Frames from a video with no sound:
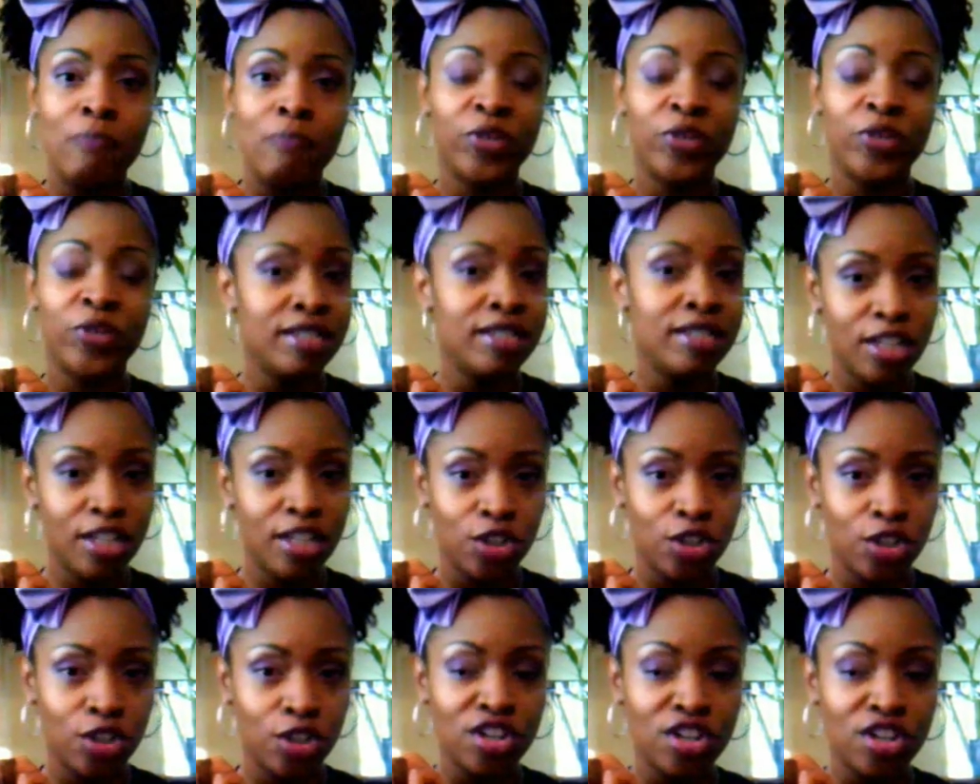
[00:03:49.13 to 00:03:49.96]

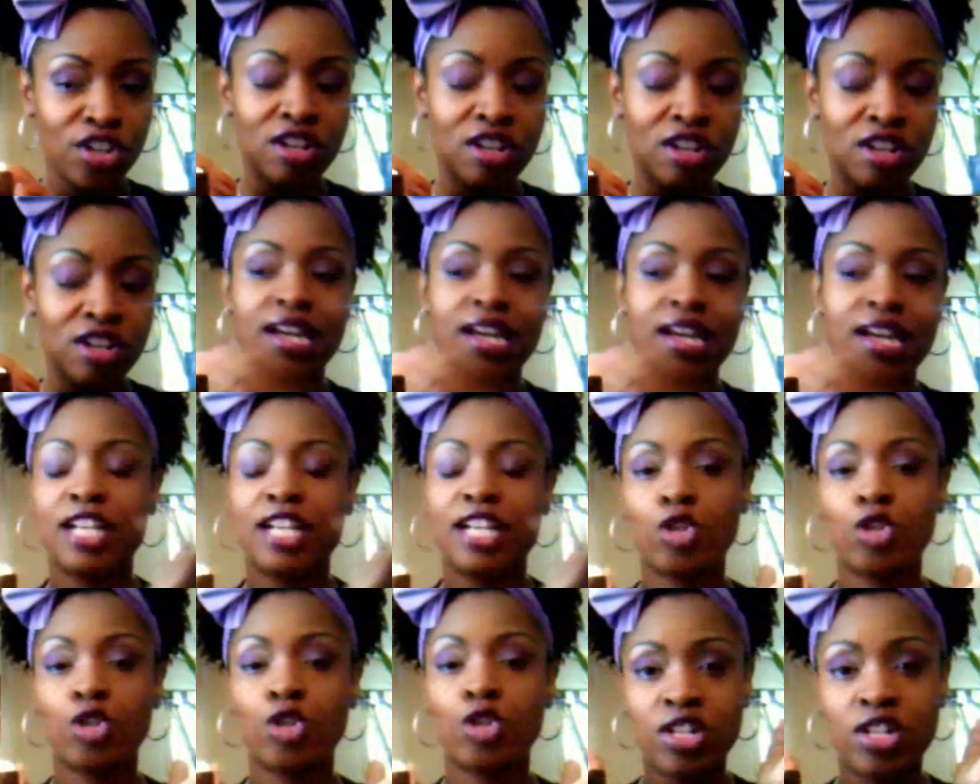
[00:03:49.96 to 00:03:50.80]
conditioner and I
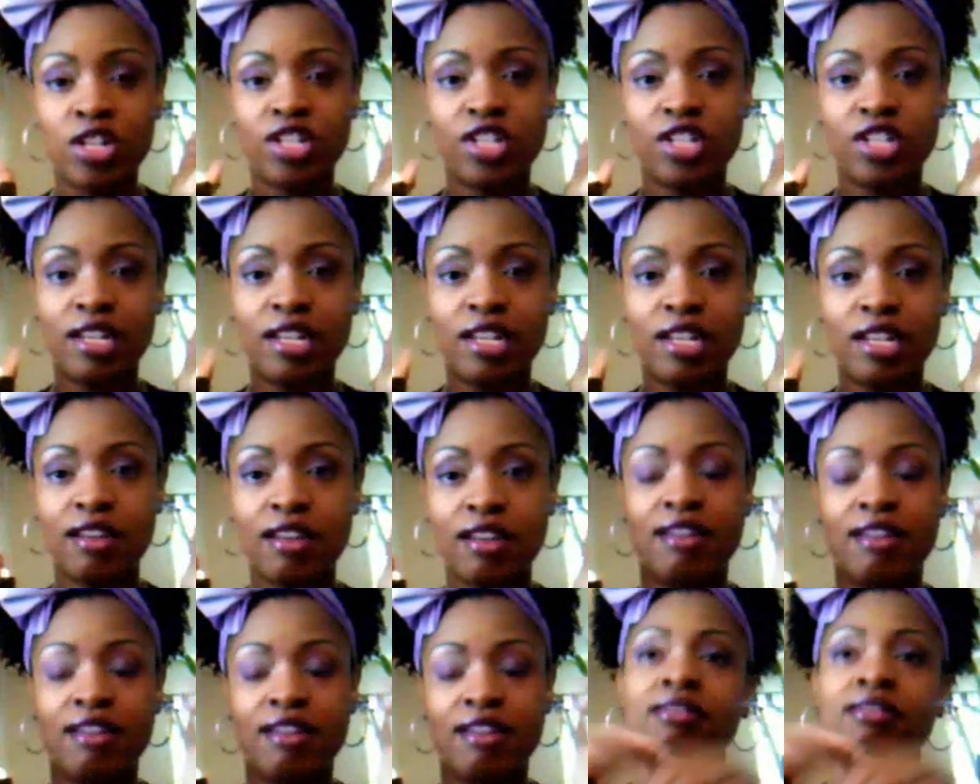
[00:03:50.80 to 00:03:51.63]
scrunched that in the
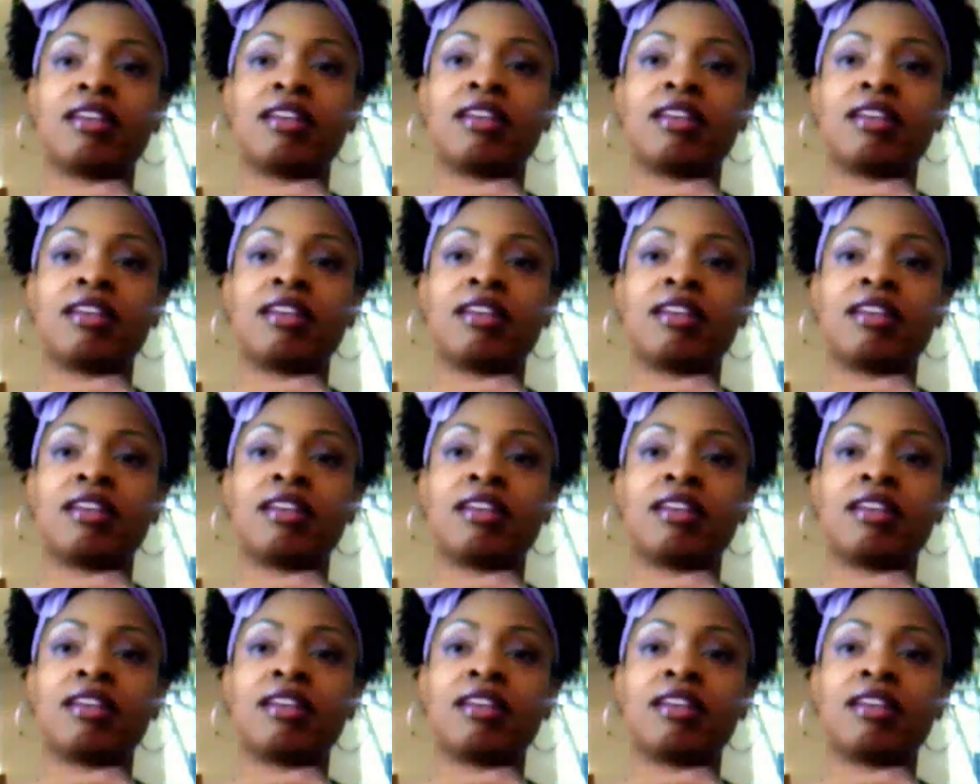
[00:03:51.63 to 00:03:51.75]
ends.